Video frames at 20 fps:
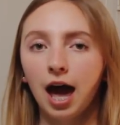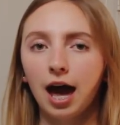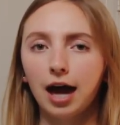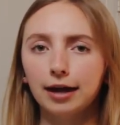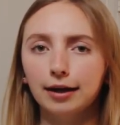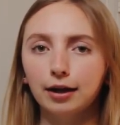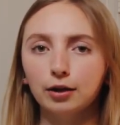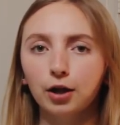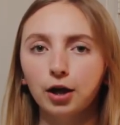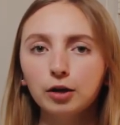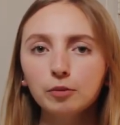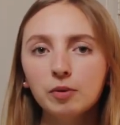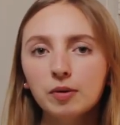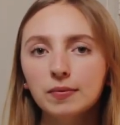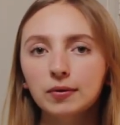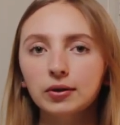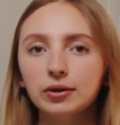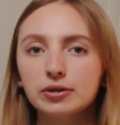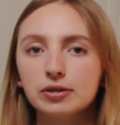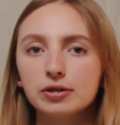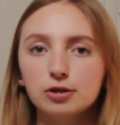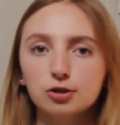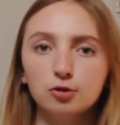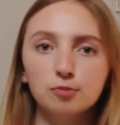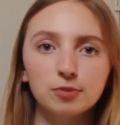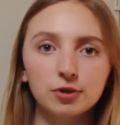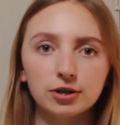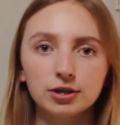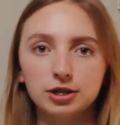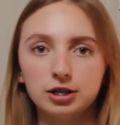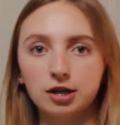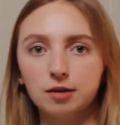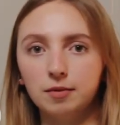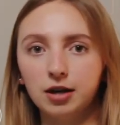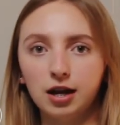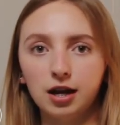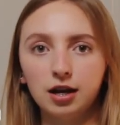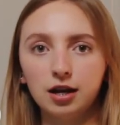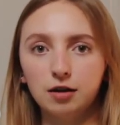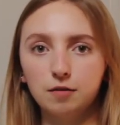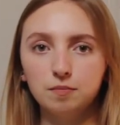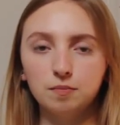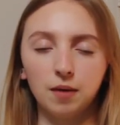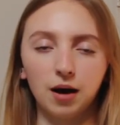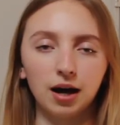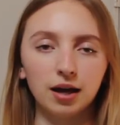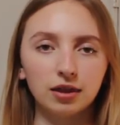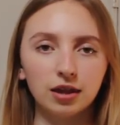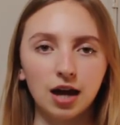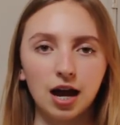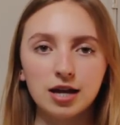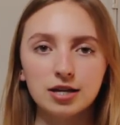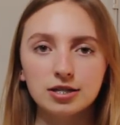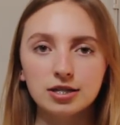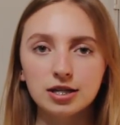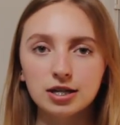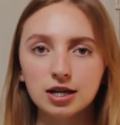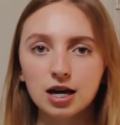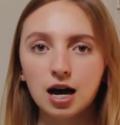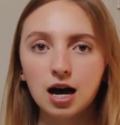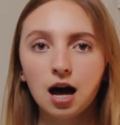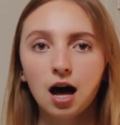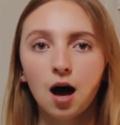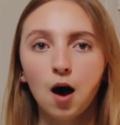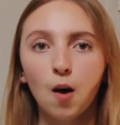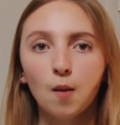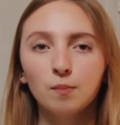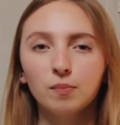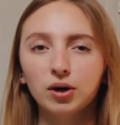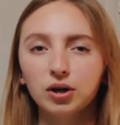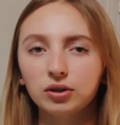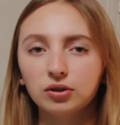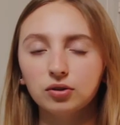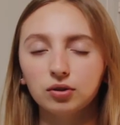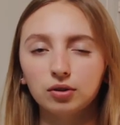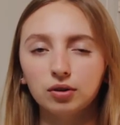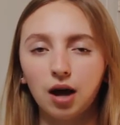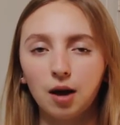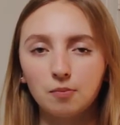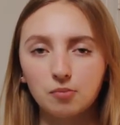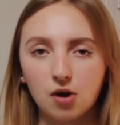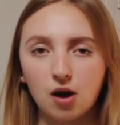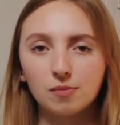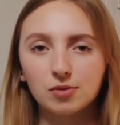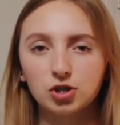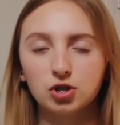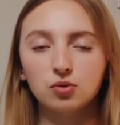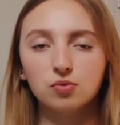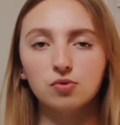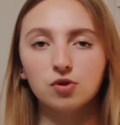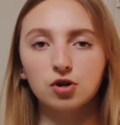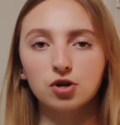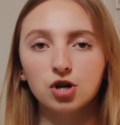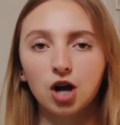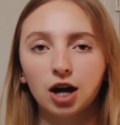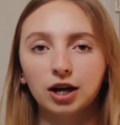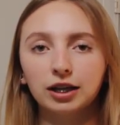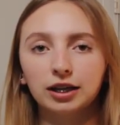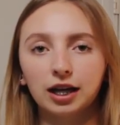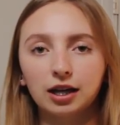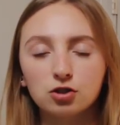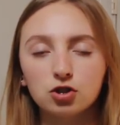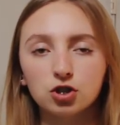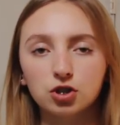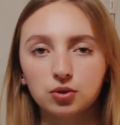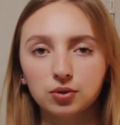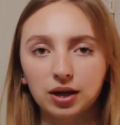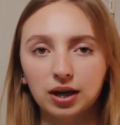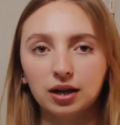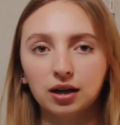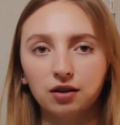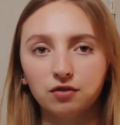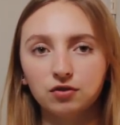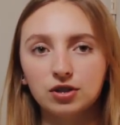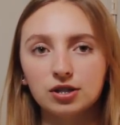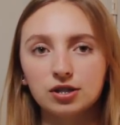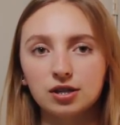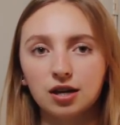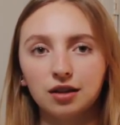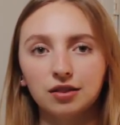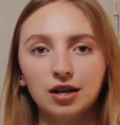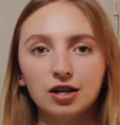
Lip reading: and a lot of people get super intimidated by the idea, but I promise you, they're not against you getting a visa.